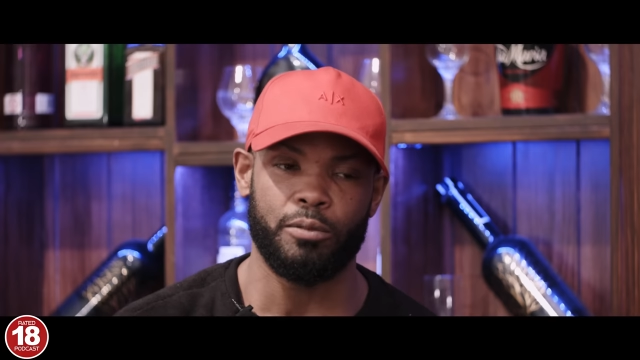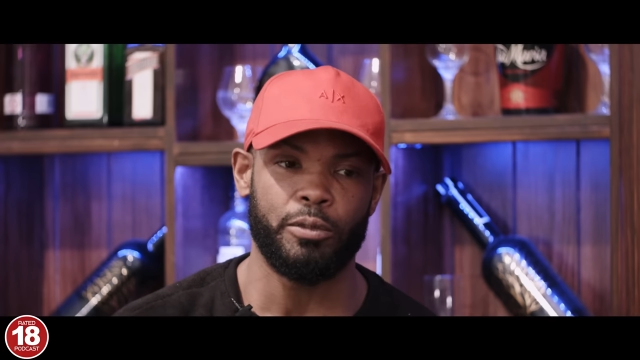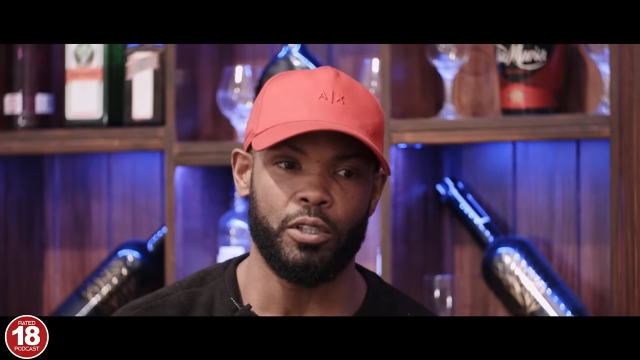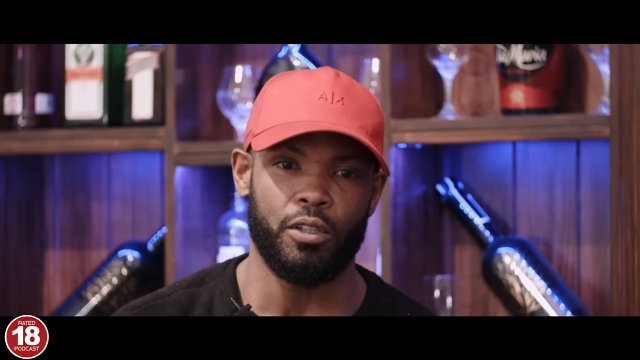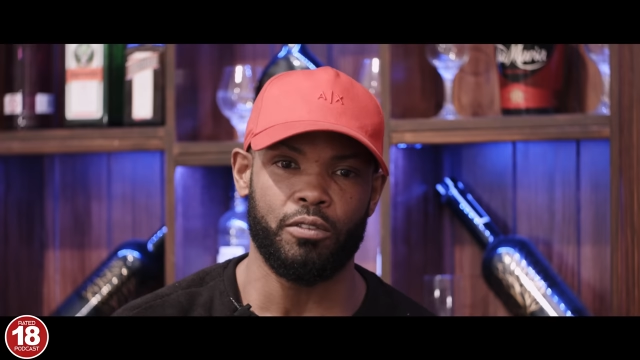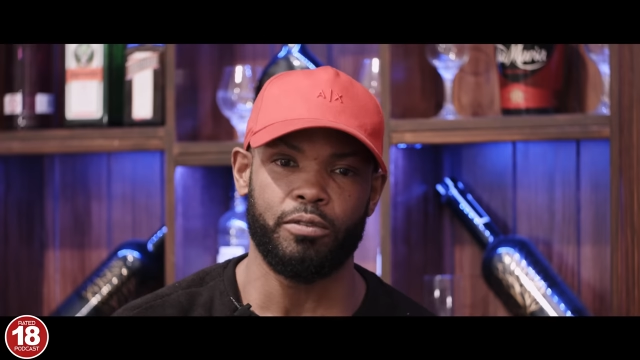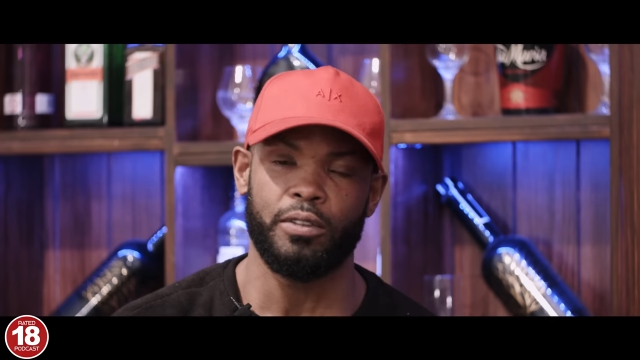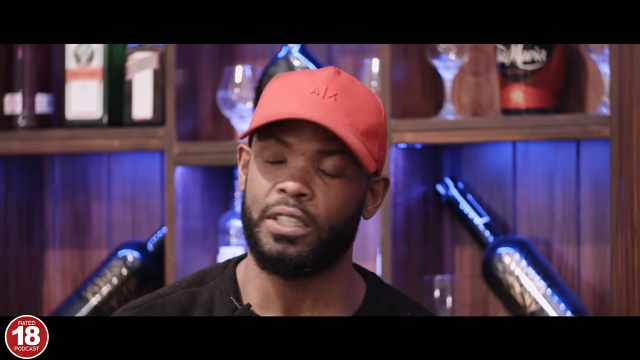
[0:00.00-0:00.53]
me
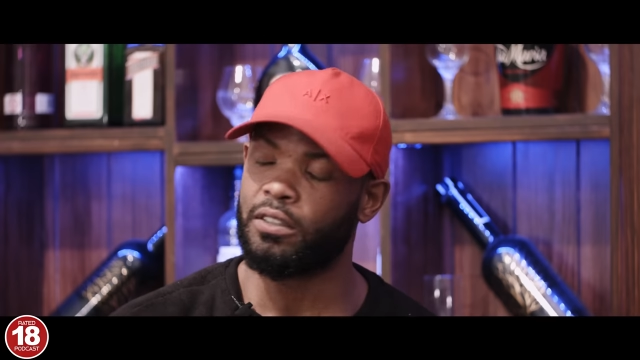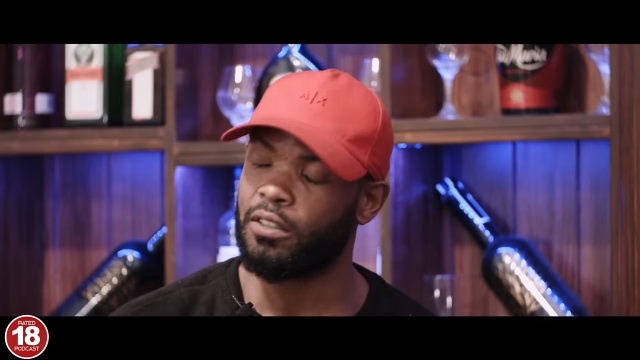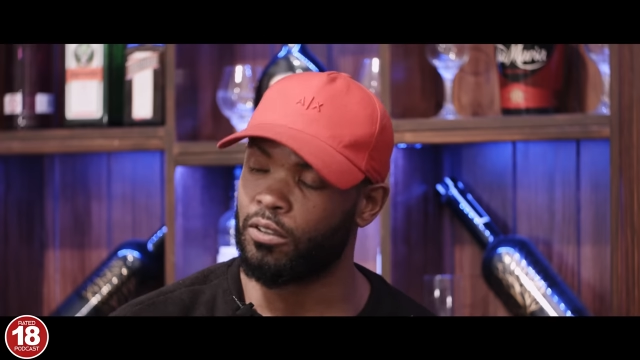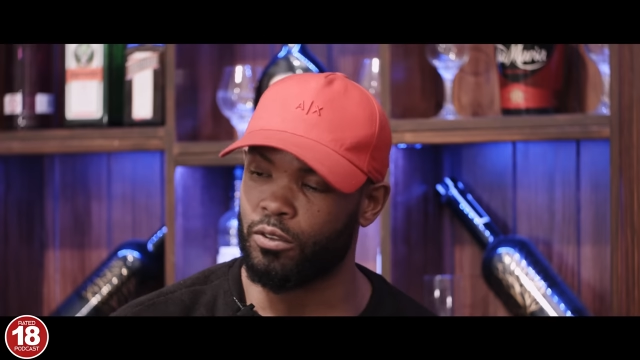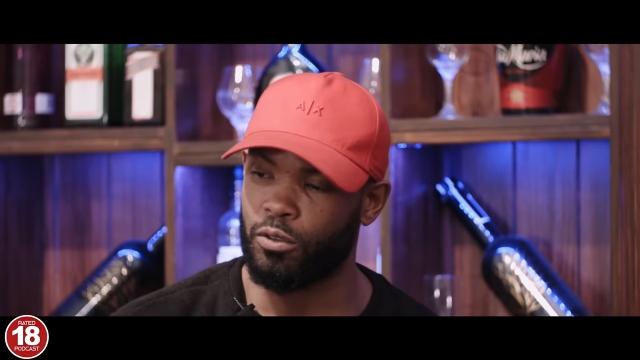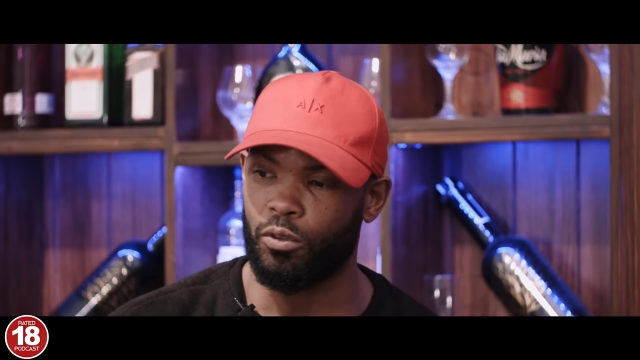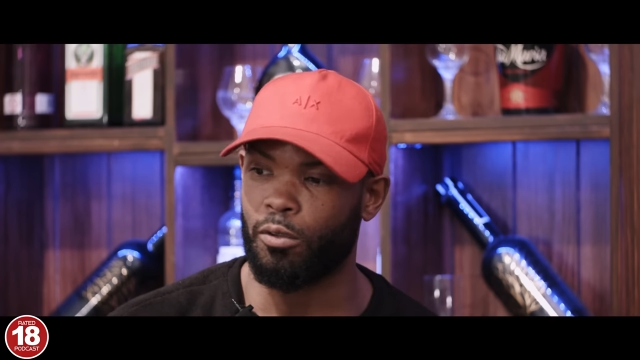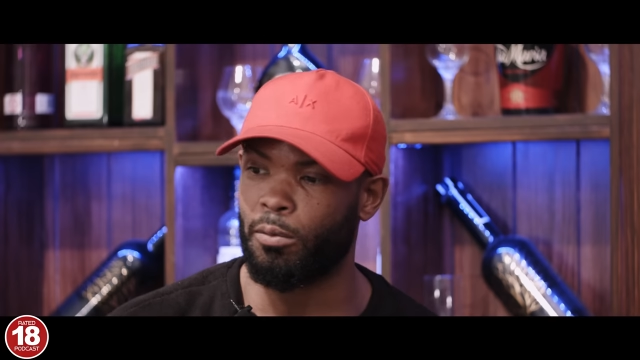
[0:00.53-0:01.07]
off. Let's not
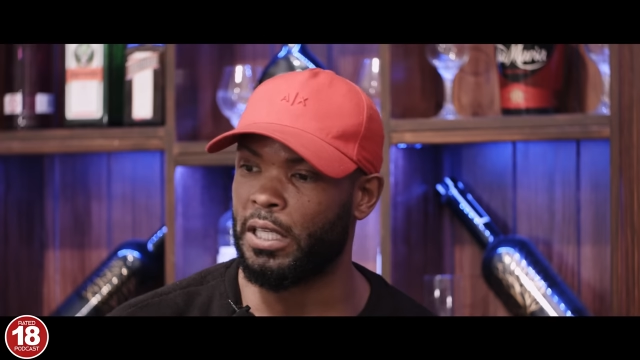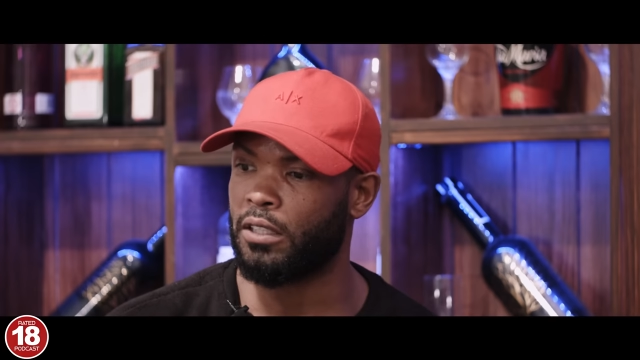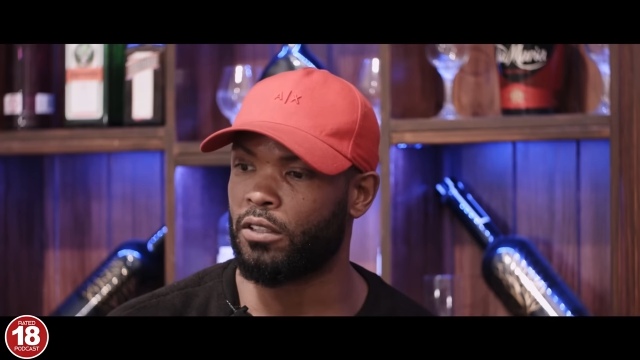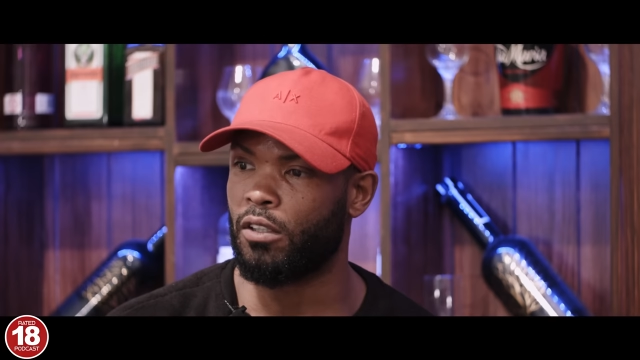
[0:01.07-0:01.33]
talk about this